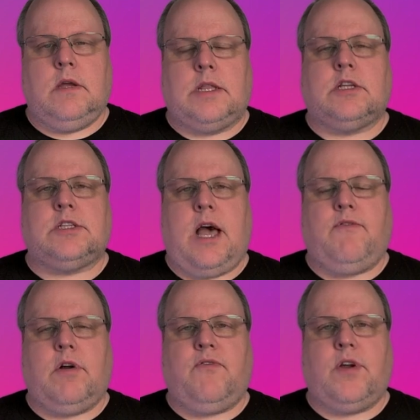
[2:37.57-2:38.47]
And the
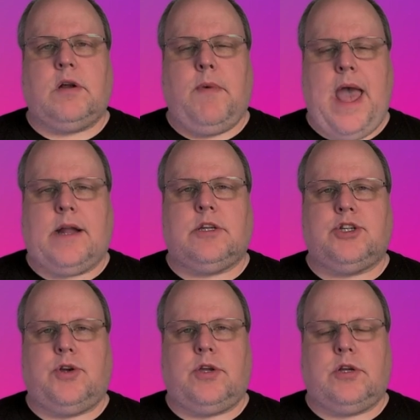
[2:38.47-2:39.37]
software for your Mac to
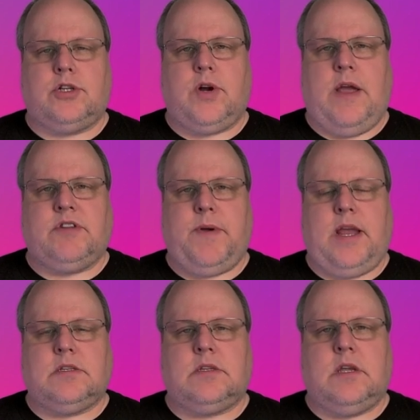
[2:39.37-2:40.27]
show you your drive
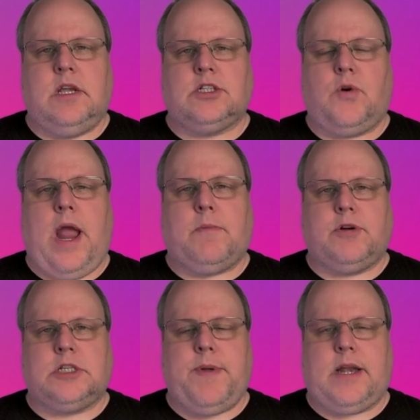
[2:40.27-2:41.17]
space is Grand
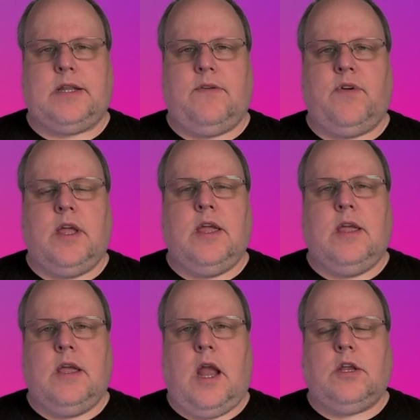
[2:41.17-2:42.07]
Perspective.
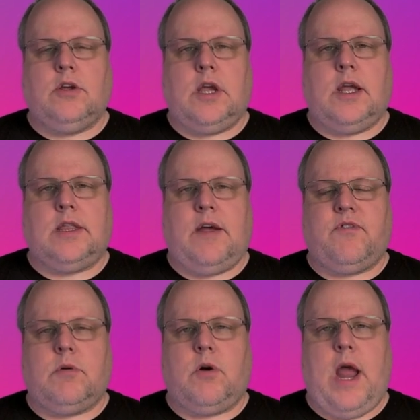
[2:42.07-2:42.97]
And you can get that
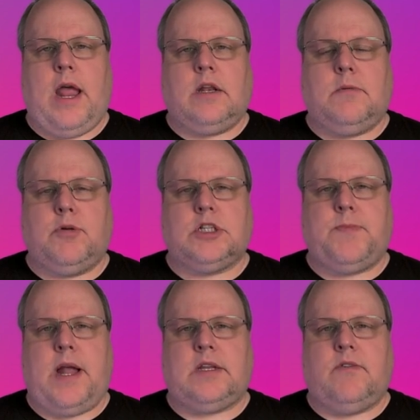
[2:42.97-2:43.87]
from grand
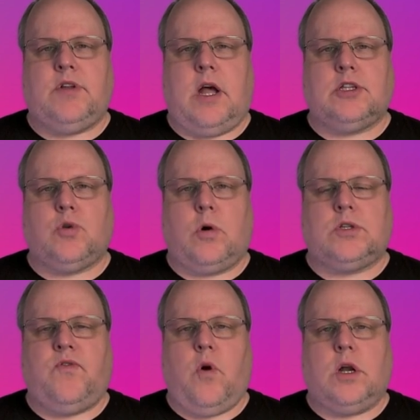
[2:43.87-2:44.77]
perspective dot
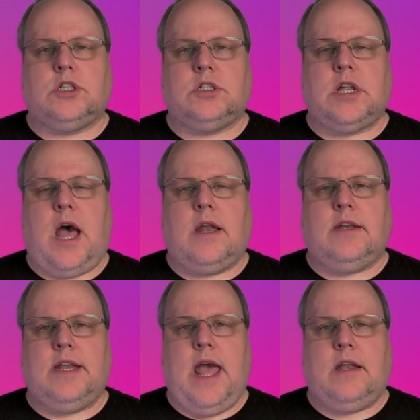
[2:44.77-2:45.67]
source forge dot
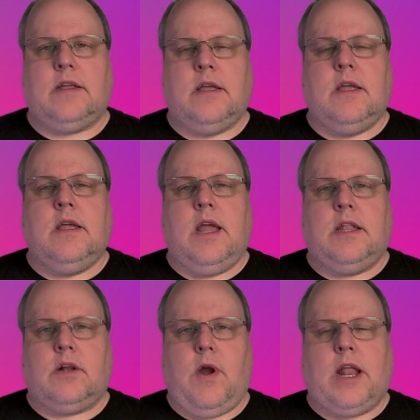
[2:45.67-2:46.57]
net.
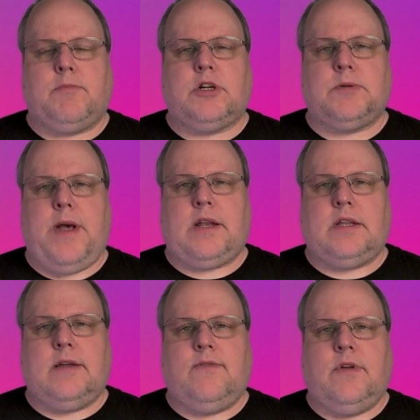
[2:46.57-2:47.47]
And Grand
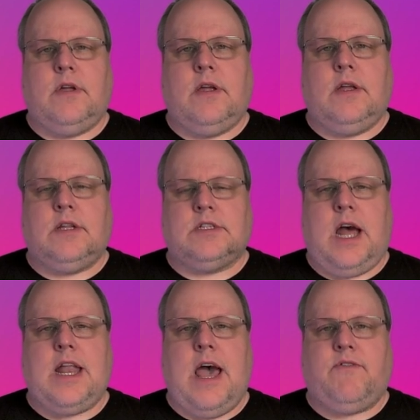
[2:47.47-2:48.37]
Perspective does
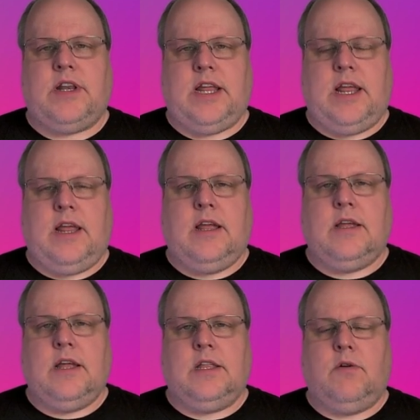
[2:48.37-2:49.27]
not have an E
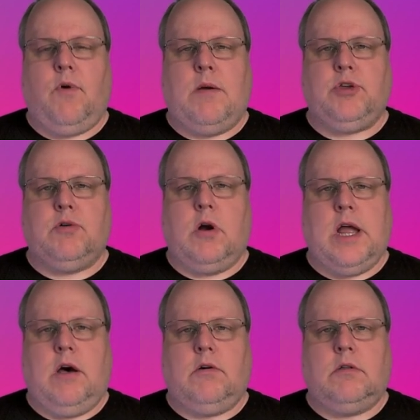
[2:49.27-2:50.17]
in the web U R
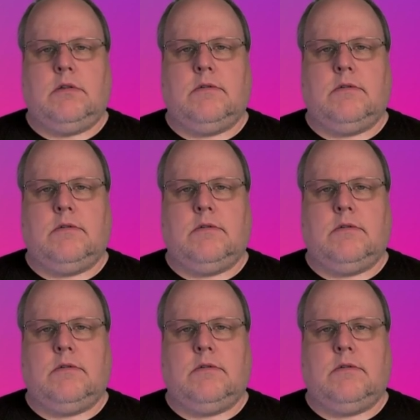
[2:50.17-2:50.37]
L.